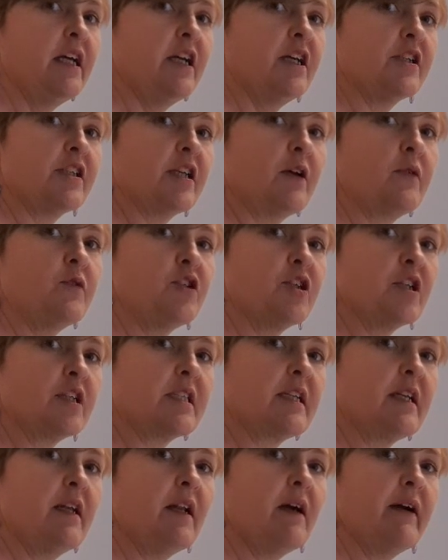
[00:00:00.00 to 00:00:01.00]
So
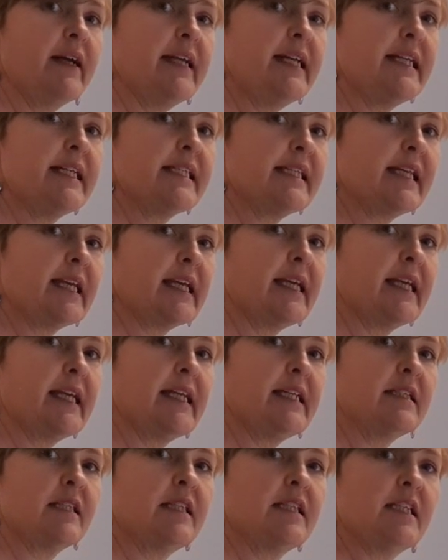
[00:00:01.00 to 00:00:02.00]
just lightly sinking
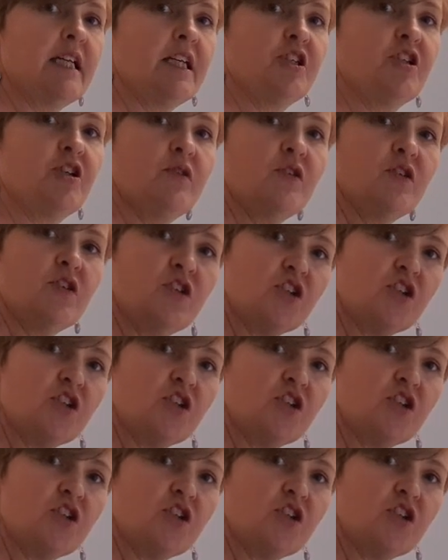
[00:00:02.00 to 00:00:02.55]
into the tissues